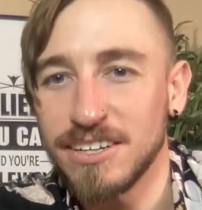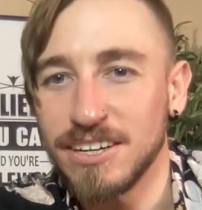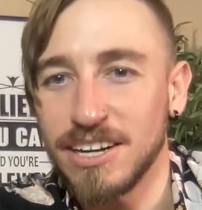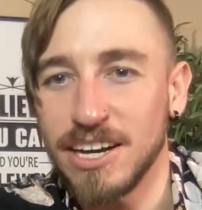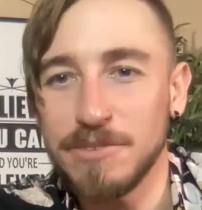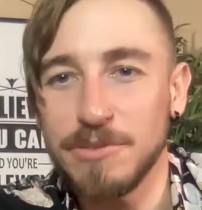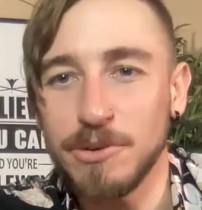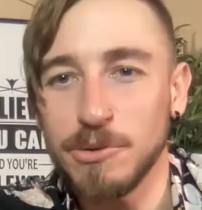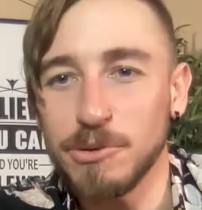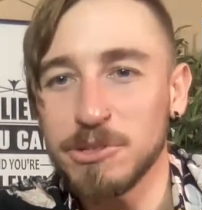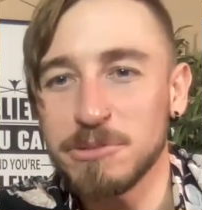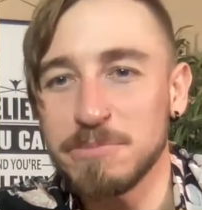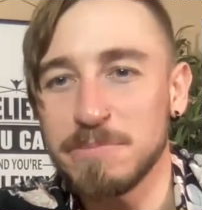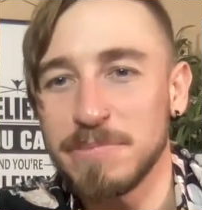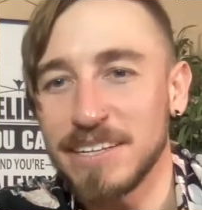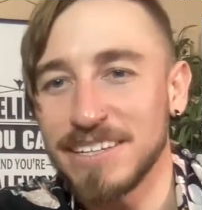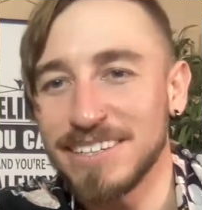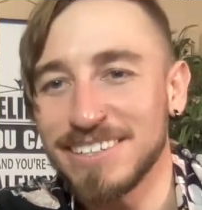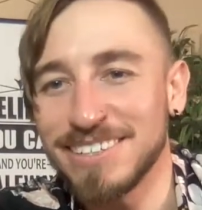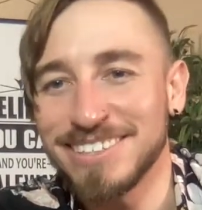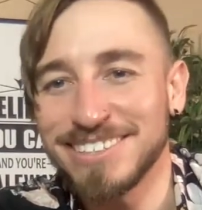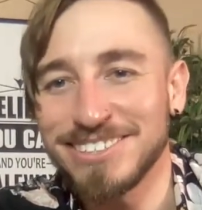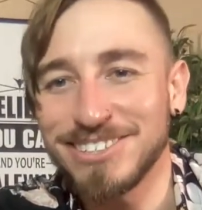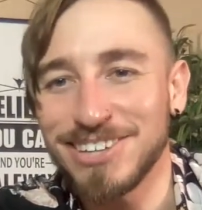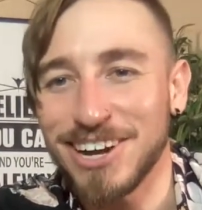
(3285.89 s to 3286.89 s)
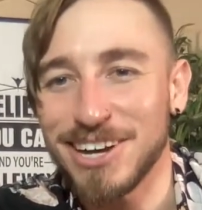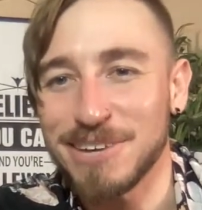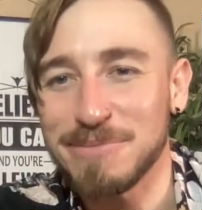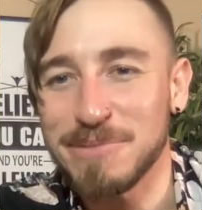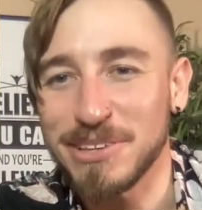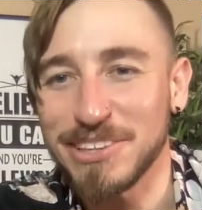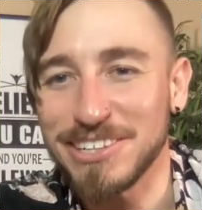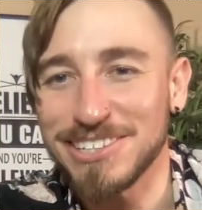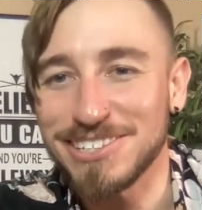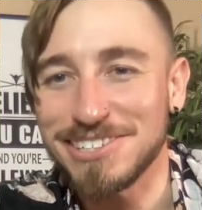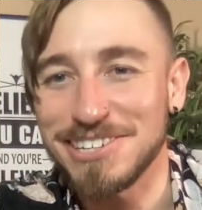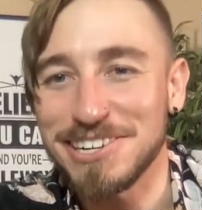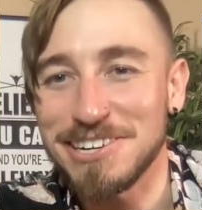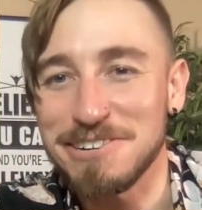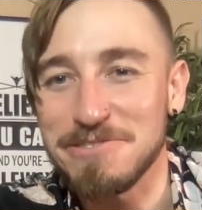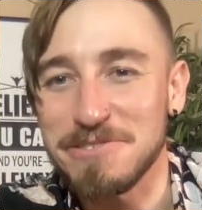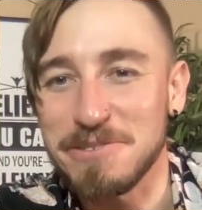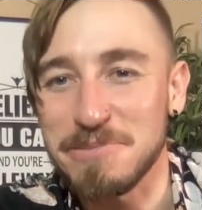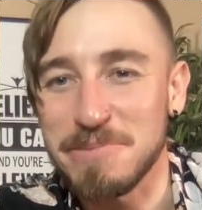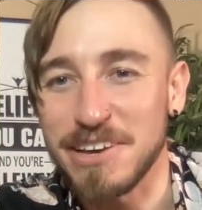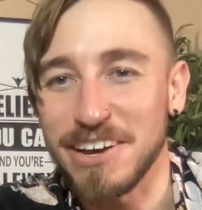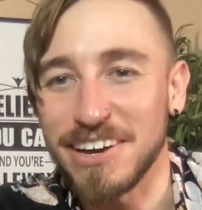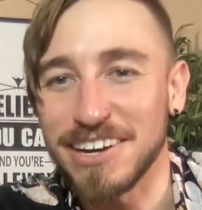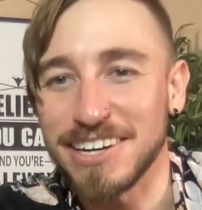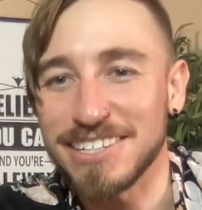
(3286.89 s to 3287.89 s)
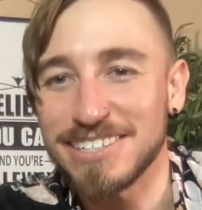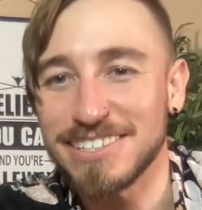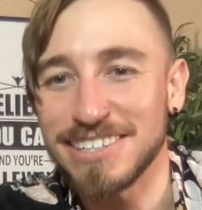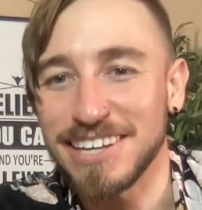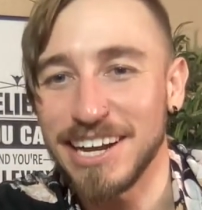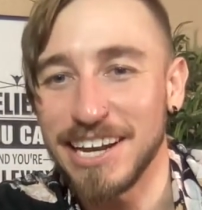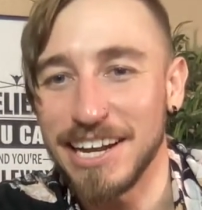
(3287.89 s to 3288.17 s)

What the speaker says: I've always been talking about this stuff, to be honest.